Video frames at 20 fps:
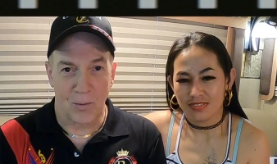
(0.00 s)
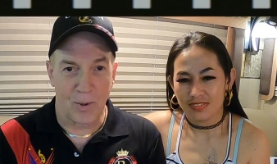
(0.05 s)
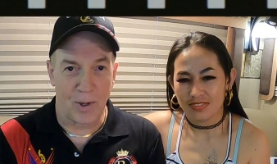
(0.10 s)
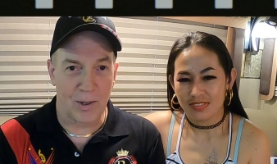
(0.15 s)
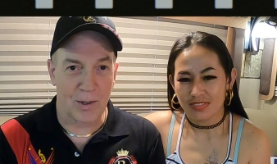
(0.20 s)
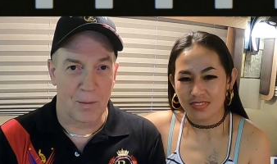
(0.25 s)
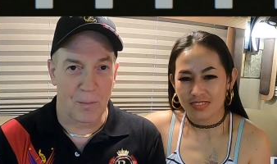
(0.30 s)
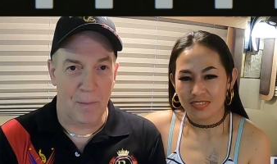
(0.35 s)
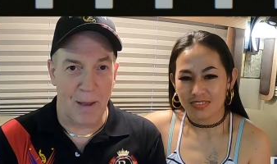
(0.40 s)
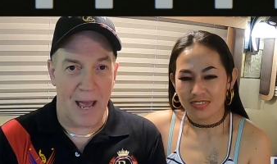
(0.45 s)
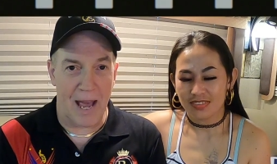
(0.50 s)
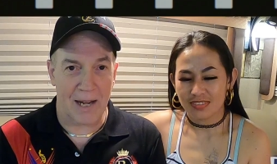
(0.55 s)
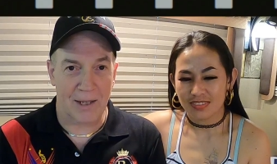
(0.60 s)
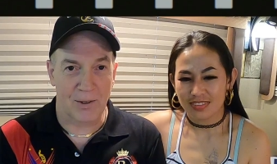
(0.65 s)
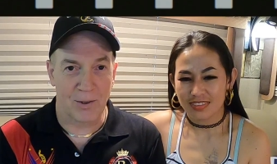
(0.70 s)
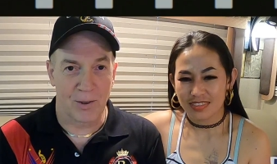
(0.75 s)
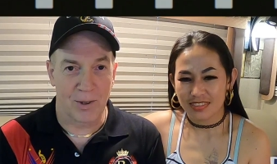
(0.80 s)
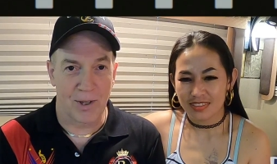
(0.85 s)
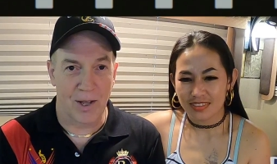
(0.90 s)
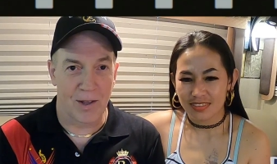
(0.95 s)
Speaker 1: Welcome back
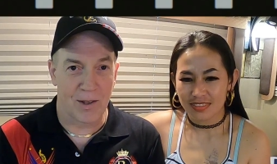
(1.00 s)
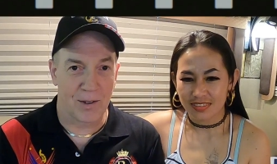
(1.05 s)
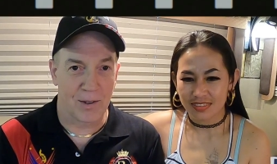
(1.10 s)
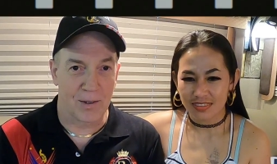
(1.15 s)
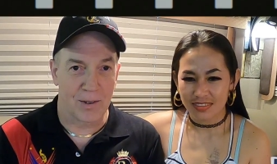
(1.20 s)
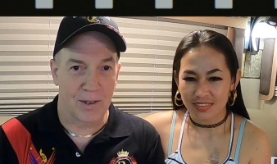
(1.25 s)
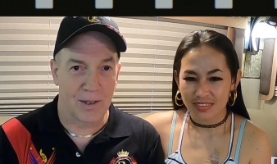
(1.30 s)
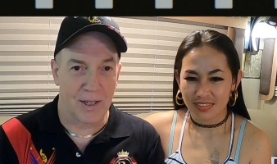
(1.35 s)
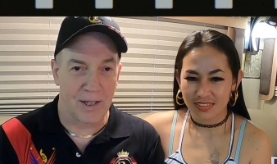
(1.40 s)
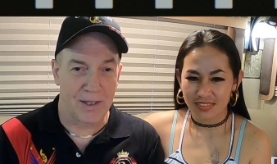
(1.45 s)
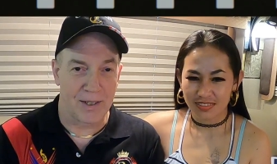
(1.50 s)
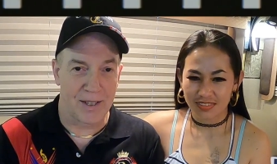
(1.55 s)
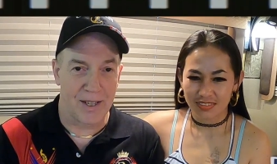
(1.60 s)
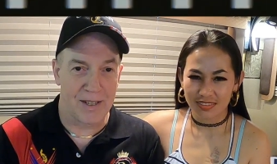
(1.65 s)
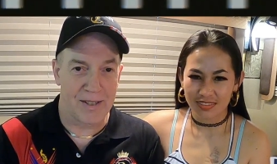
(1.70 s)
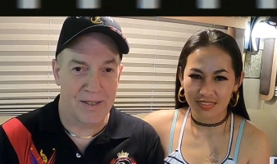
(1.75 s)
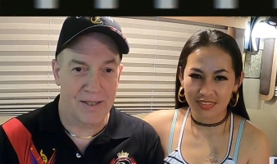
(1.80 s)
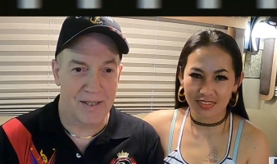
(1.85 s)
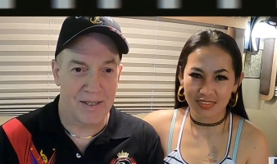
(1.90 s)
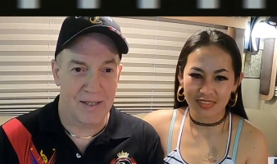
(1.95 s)
to another
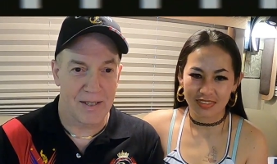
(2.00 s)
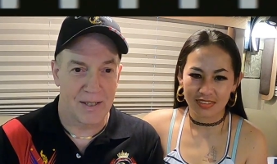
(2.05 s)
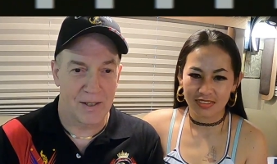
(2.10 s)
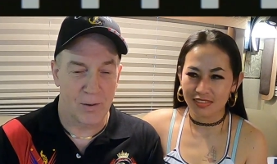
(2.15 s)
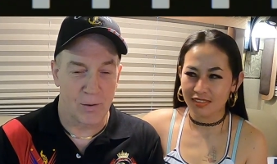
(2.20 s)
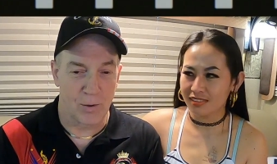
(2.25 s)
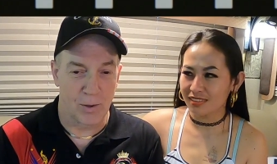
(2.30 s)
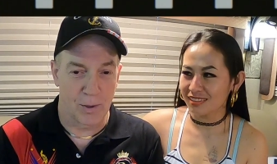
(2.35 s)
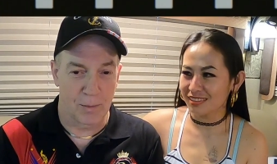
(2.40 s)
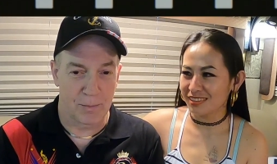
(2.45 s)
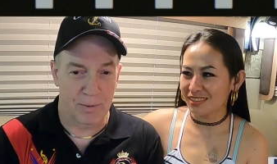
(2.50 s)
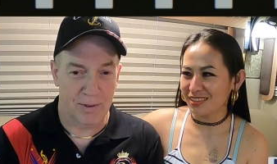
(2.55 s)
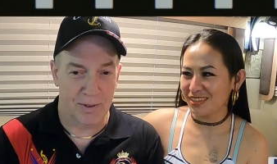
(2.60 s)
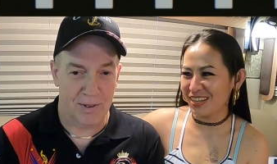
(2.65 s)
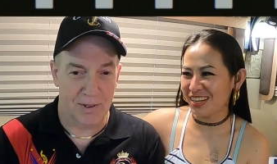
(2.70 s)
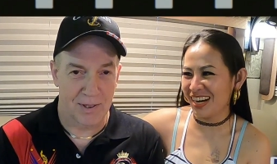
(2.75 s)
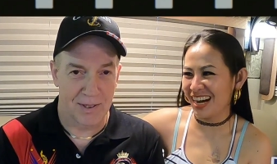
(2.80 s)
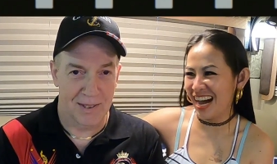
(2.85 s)
edition. Whoops. No.